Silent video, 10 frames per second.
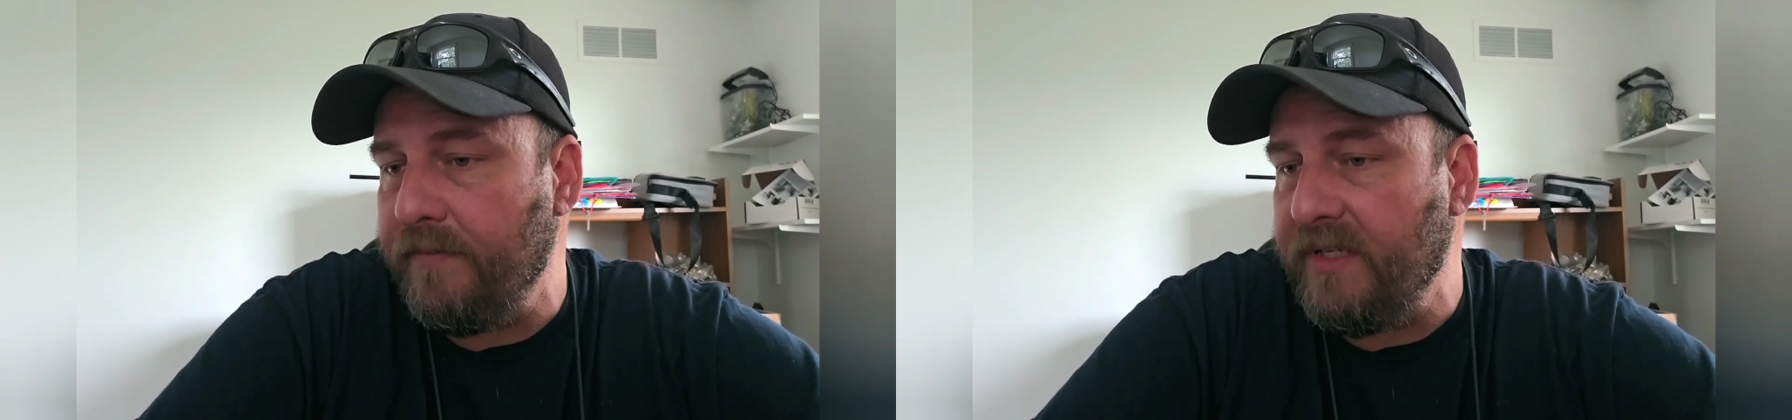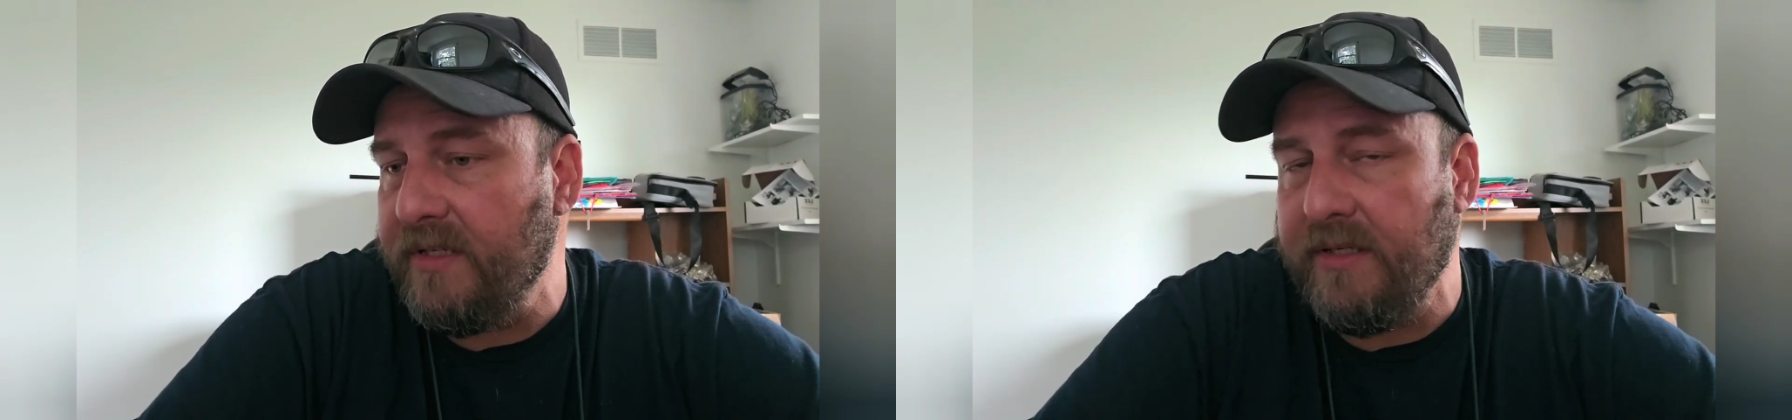
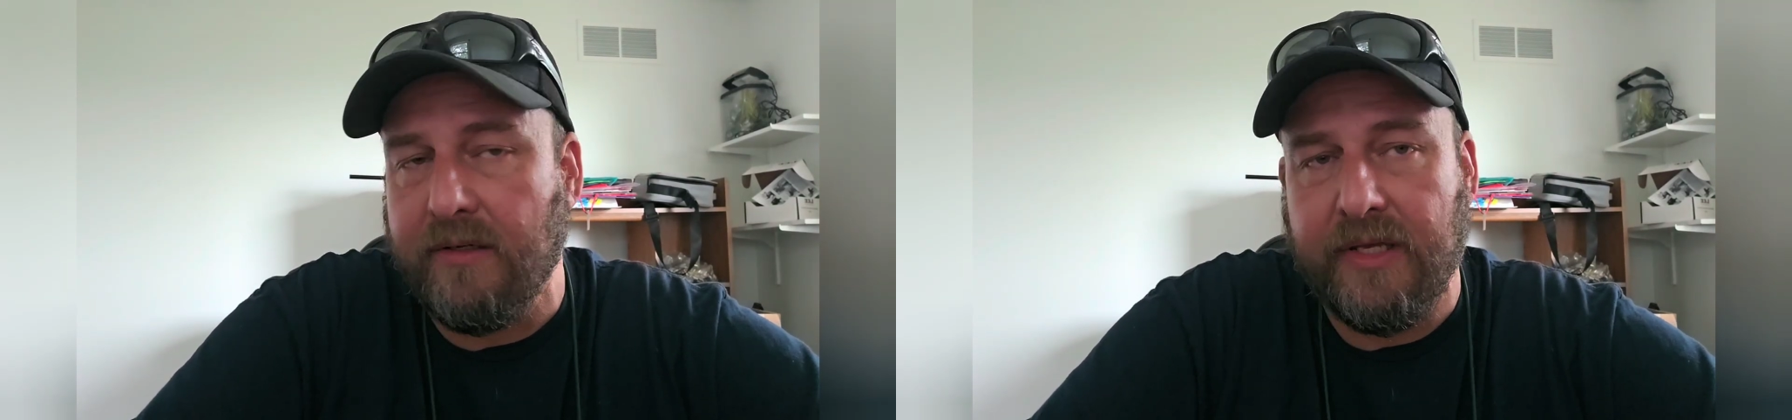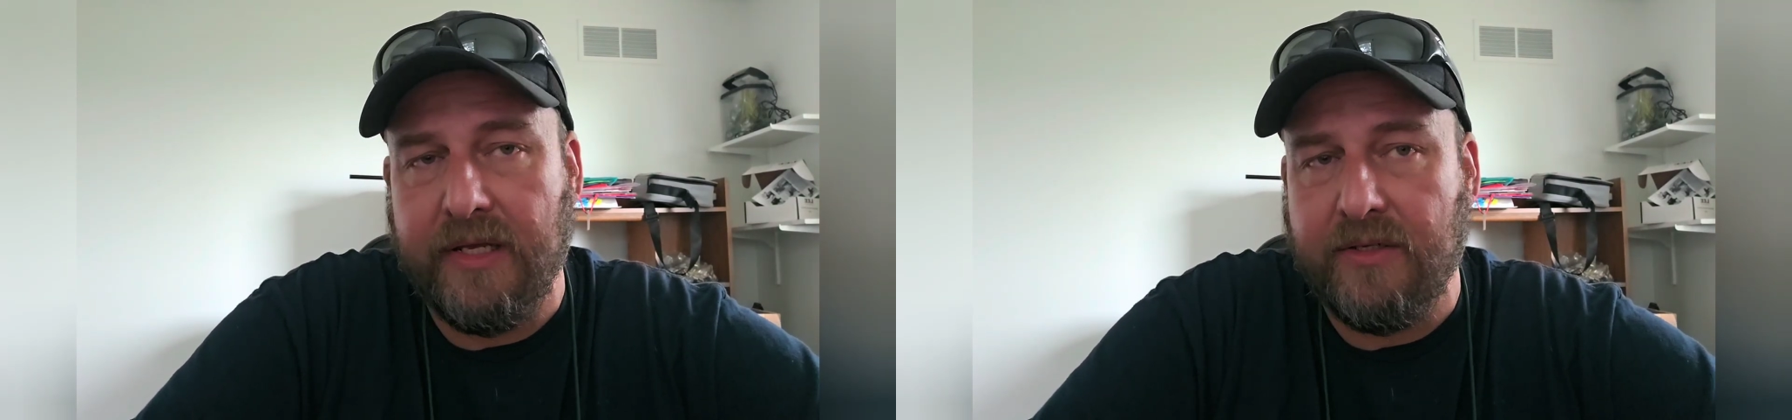steel
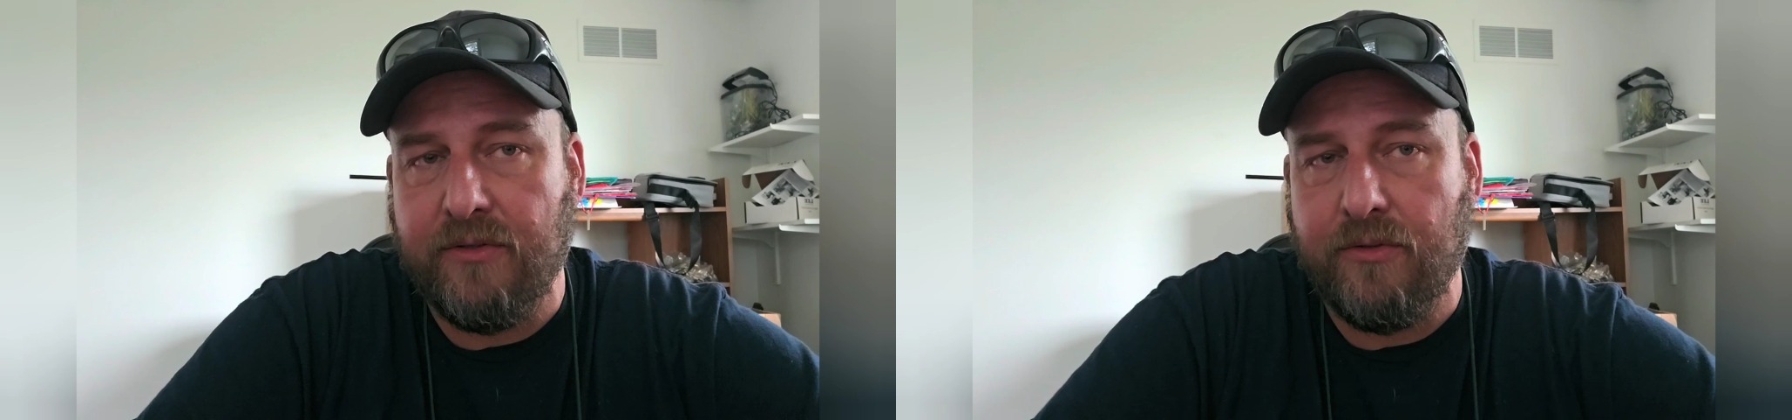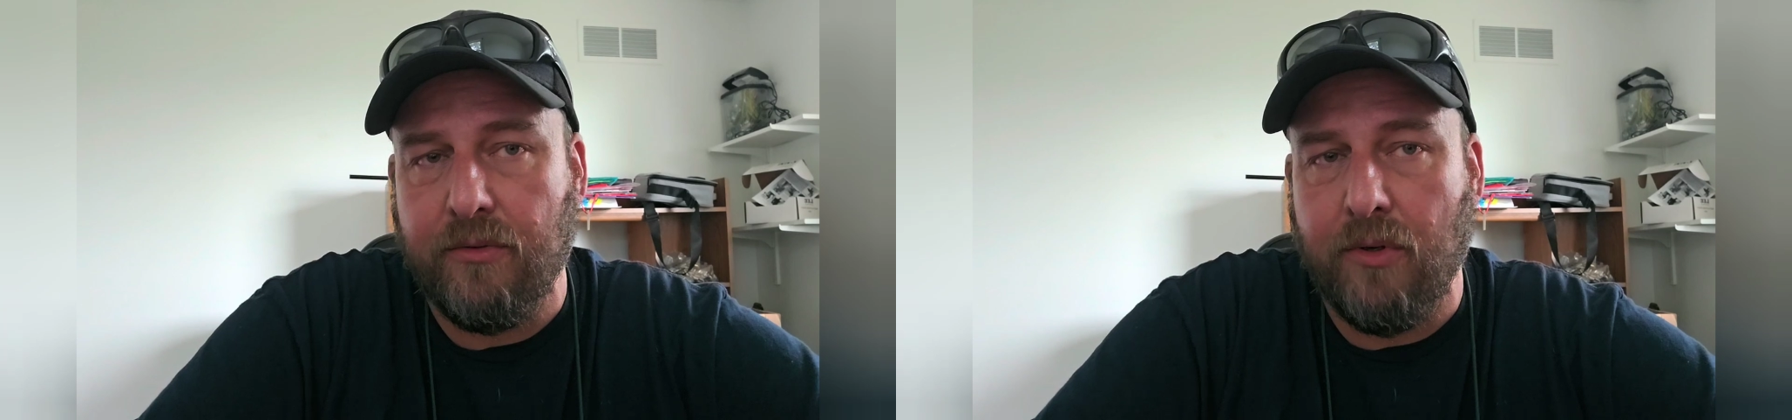case
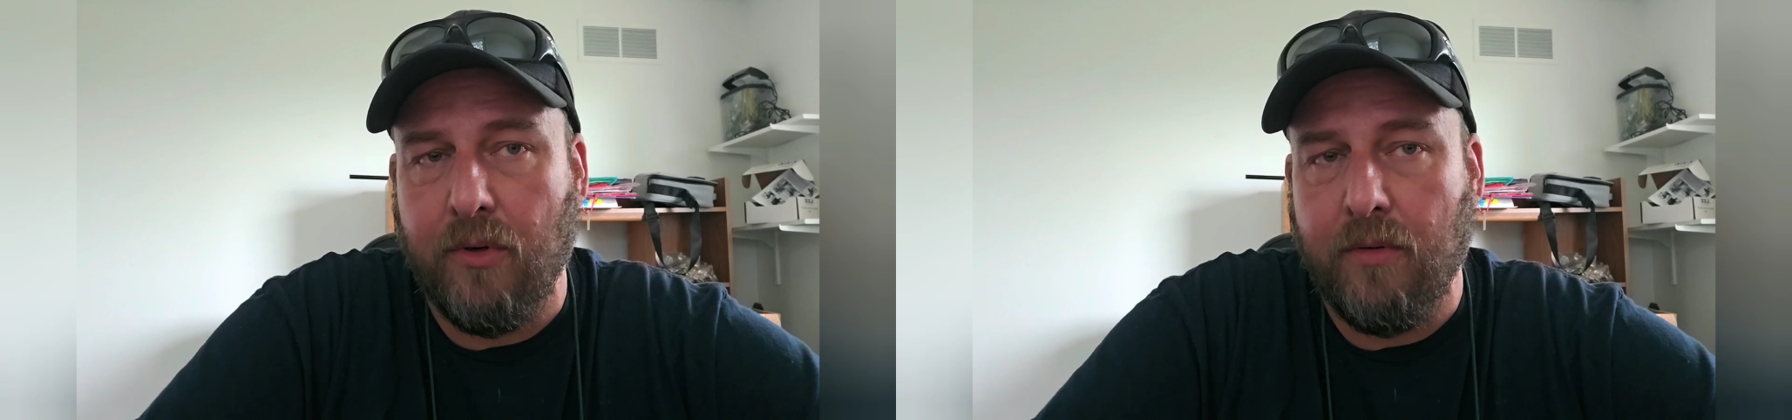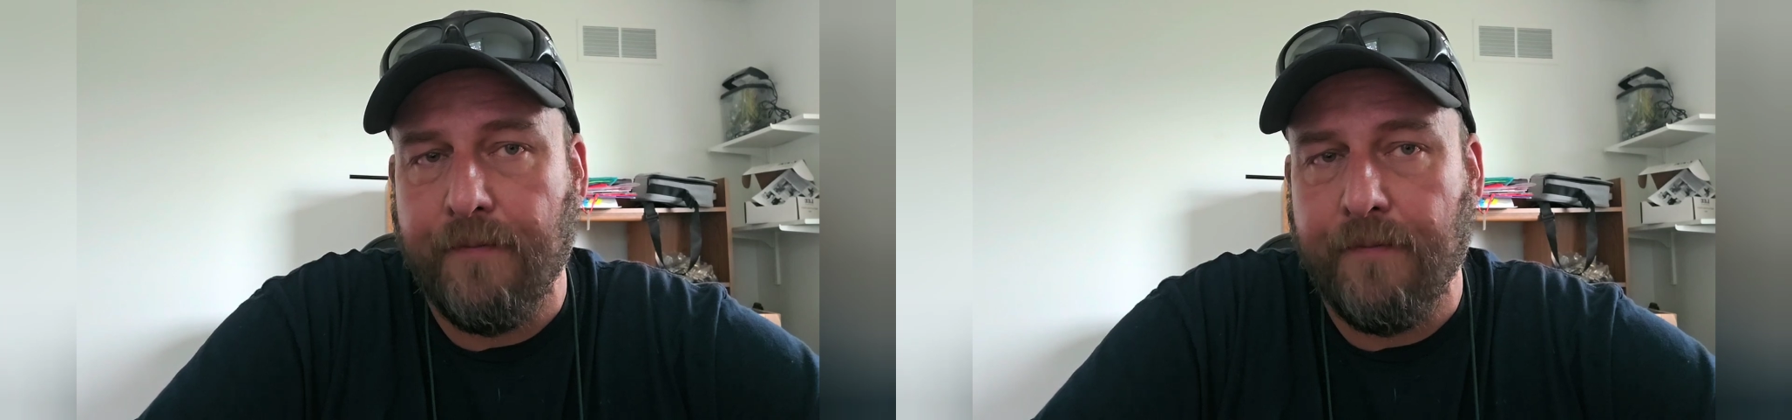tool